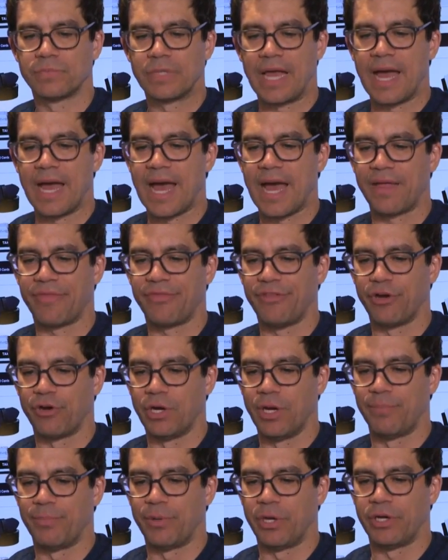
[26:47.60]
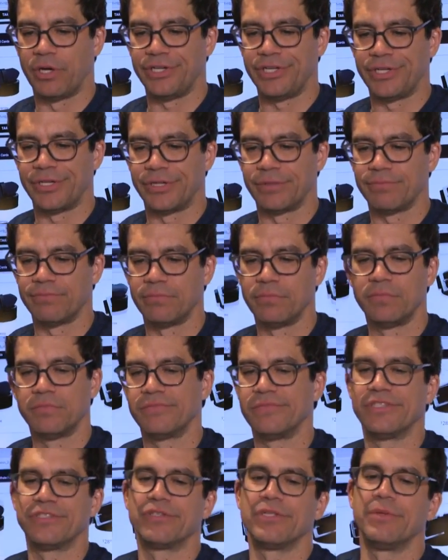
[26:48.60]
Ah, they're up on here.
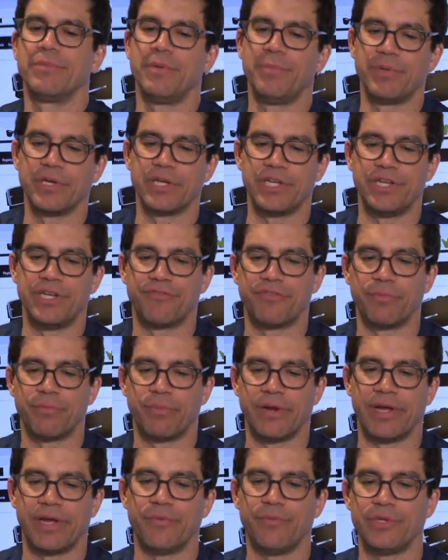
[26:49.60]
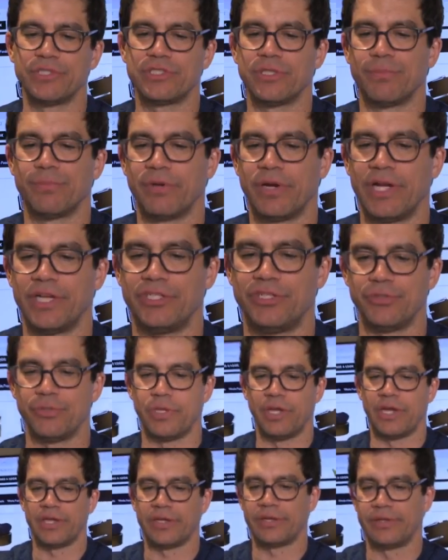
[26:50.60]
So let me pick a different brand. What's a brand you
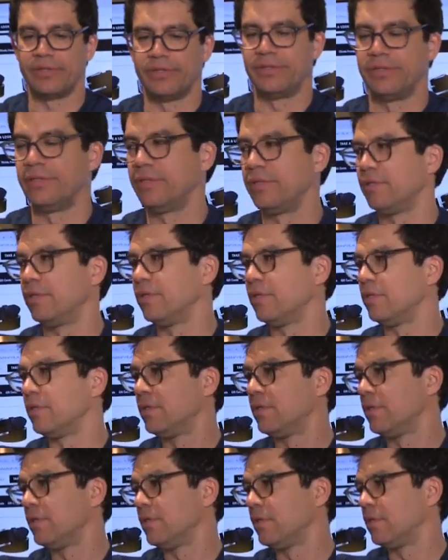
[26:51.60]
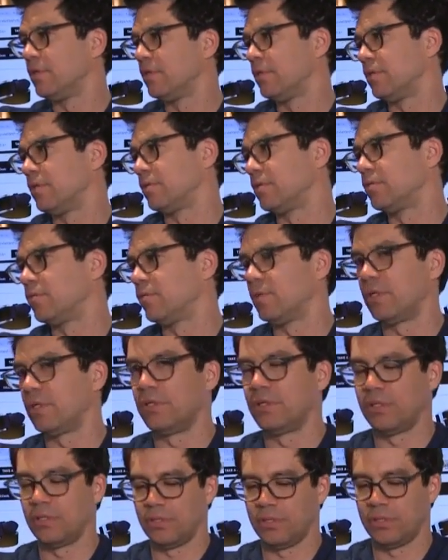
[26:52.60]
like? Hugo to wear?
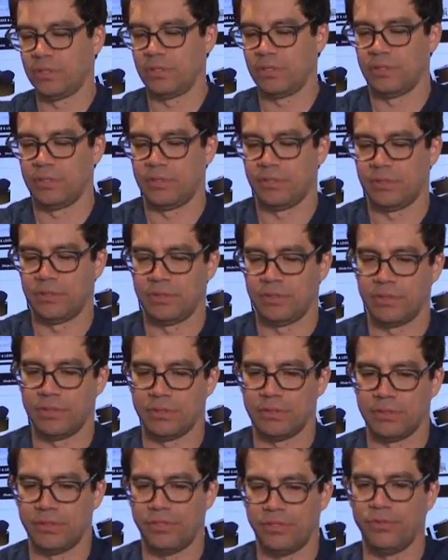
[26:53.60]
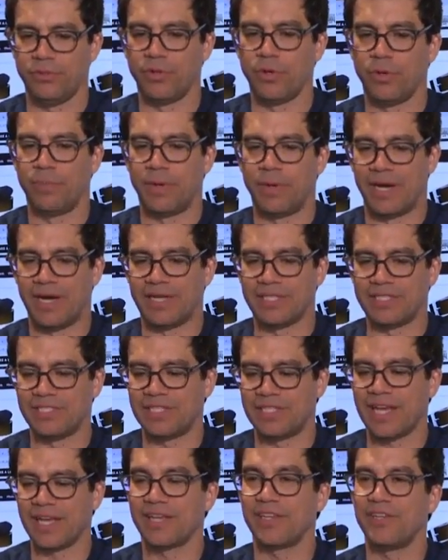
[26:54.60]
Hugo Boss
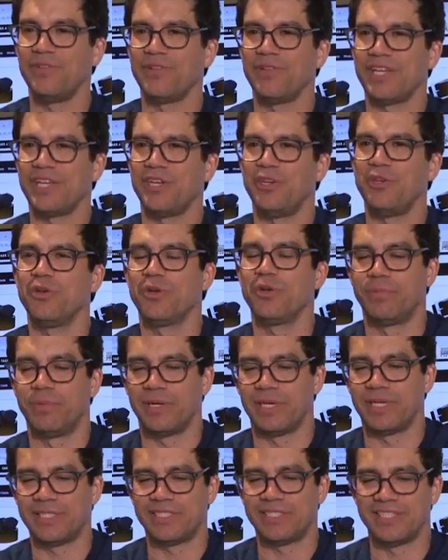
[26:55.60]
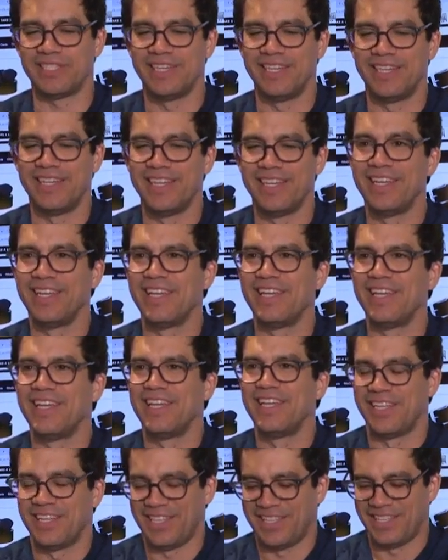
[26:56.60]
Zach? You like Hugo Boss? no, it just came
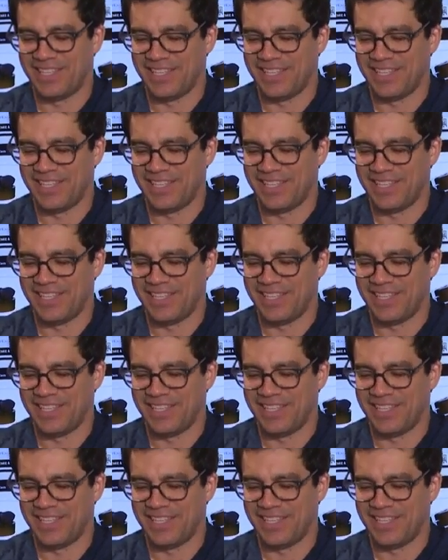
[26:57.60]
to mind.